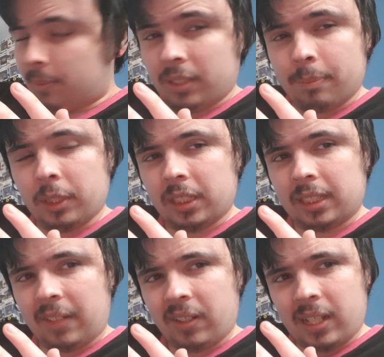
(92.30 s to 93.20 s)

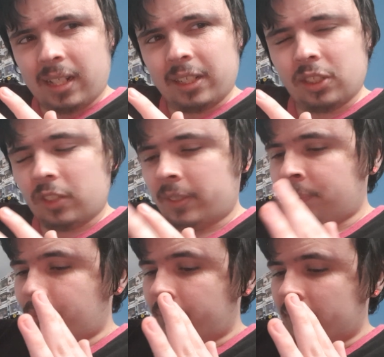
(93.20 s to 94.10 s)
Mustafa Ali, sorry.
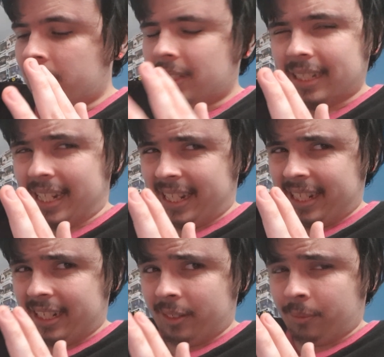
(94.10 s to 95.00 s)

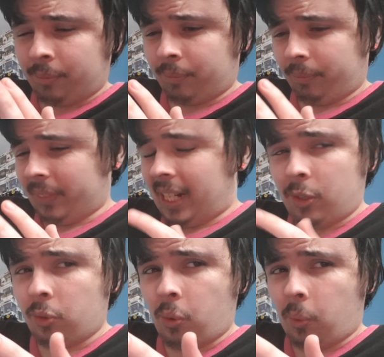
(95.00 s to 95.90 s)
Again, I
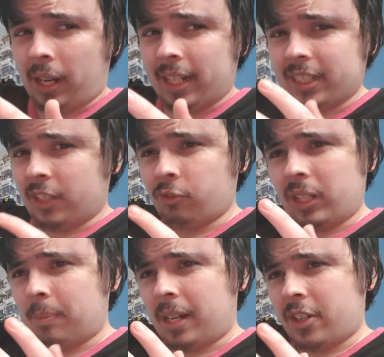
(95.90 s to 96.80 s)
don't know why. Is it a
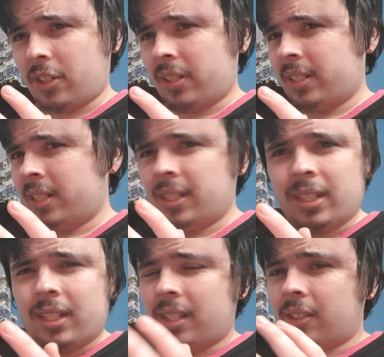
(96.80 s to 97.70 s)
rematch?
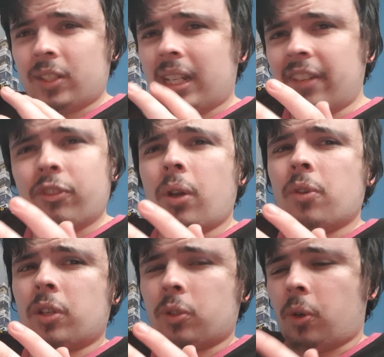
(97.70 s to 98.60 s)
So I thought he
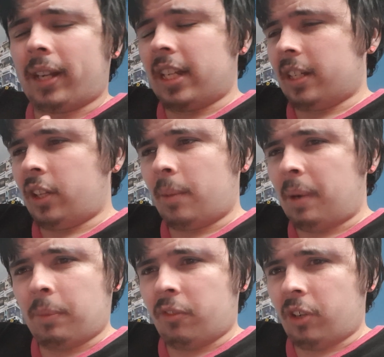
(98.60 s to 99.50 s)
was going to go against another
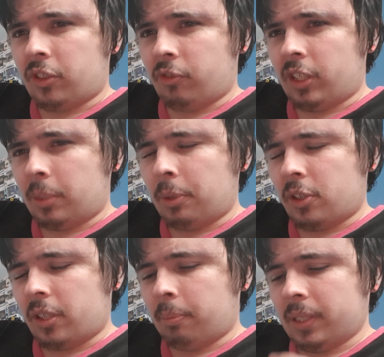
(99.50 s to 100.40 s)
member of
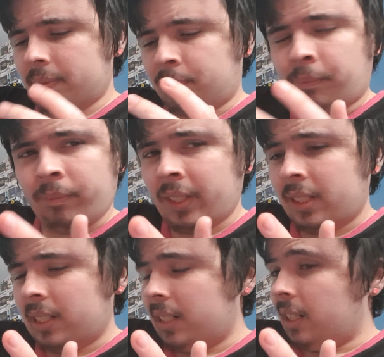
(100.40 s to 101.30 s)
Retribution, but
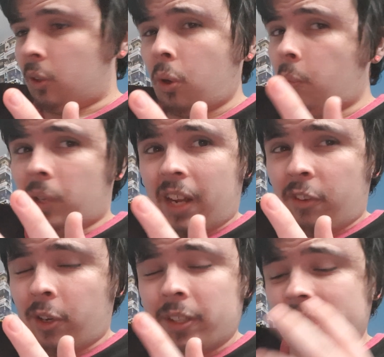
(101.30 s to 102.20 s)
according to what I've
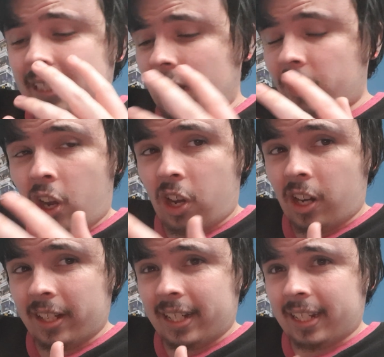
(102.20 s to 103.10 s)
heard, he's taking on
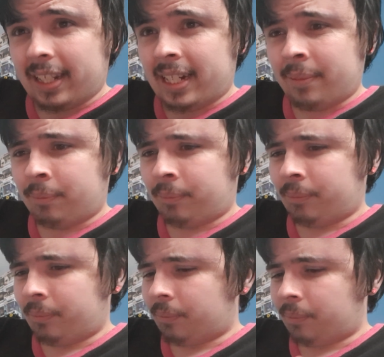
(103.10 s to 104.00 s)
Ali again.
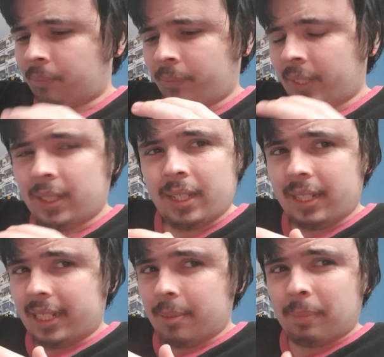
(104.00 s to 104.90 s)

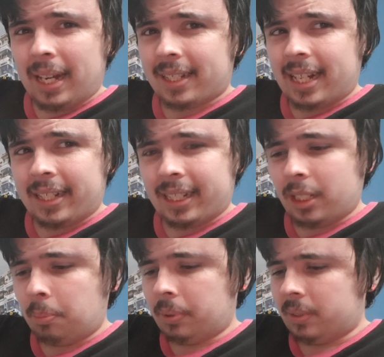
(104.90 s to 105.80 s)
You might get
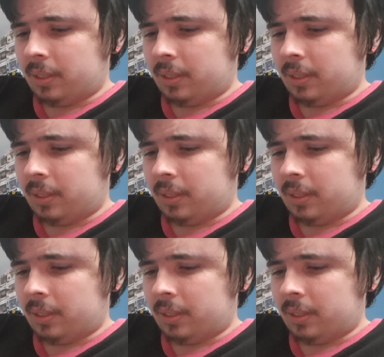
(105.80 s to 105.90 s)
help.